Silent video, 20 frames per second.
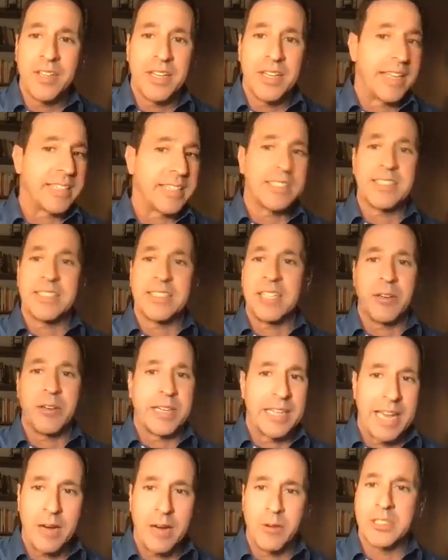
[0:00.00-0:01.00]
the
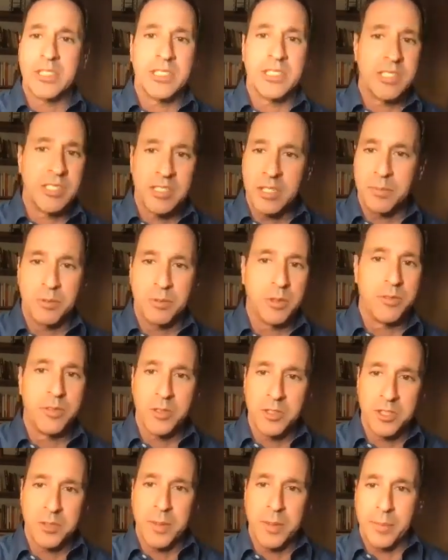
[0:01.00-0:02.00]
necessary allowances and
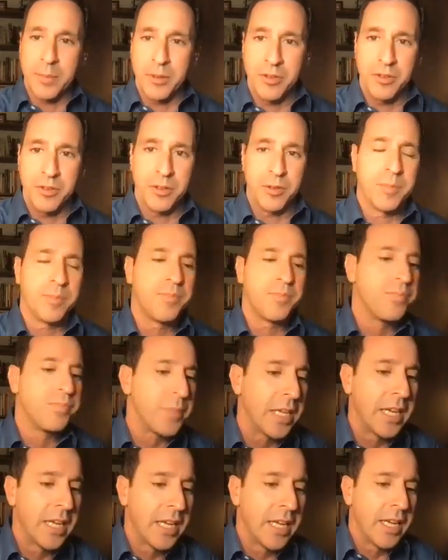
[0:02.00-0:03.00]
approvals to be able to do.
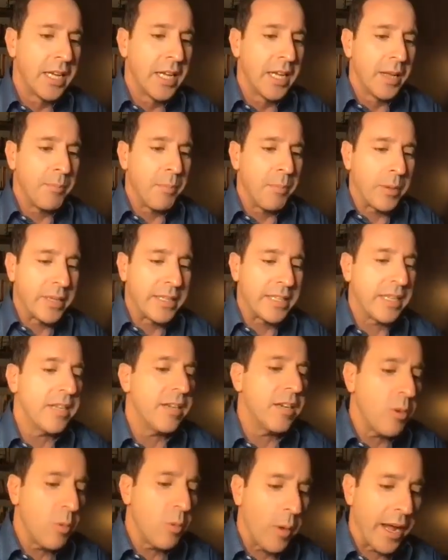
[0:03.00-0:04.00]
But we did
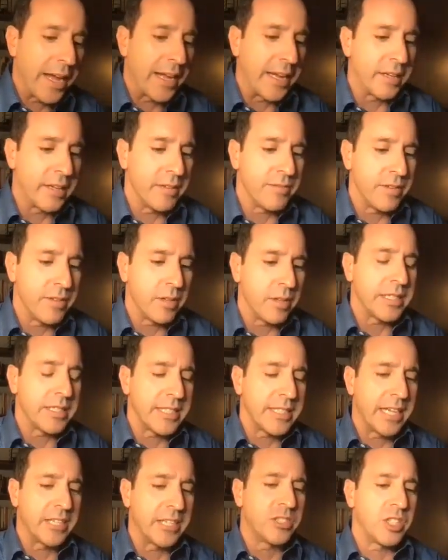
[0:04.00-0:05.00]
it in a way very
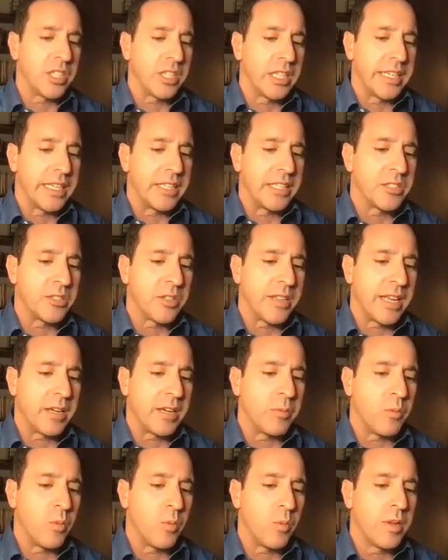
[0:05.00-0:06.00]
intentionally so
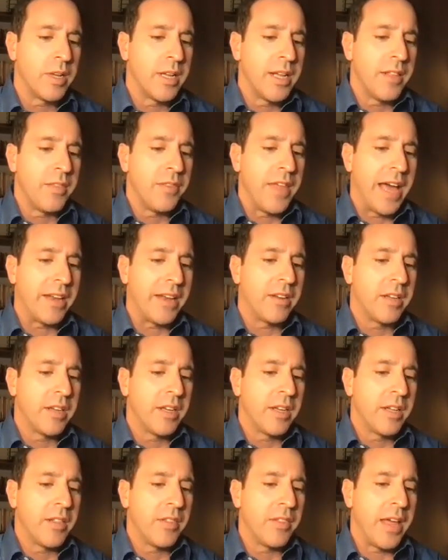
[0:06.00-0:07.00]
that
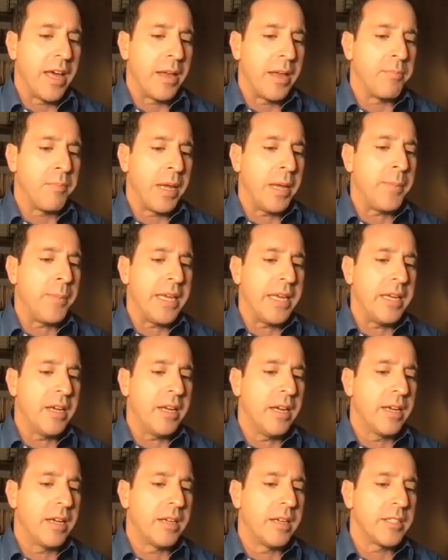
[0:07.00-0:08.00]
that
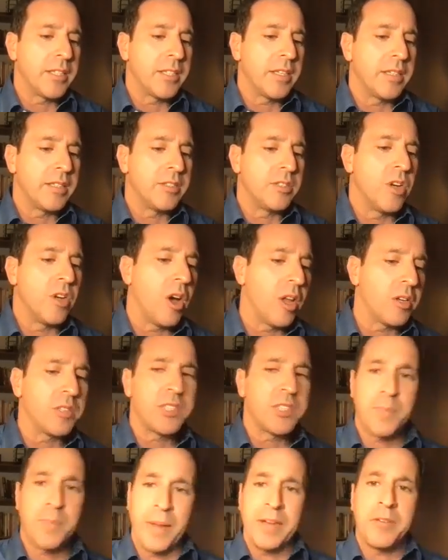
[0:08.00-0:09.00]
maybe
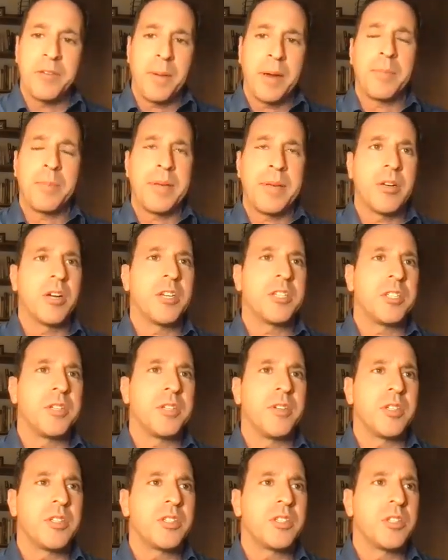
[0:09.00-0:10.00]
dollars spent might be
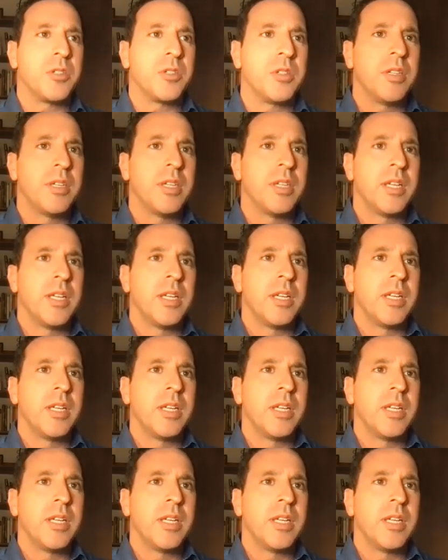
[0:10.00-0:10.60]
controversial,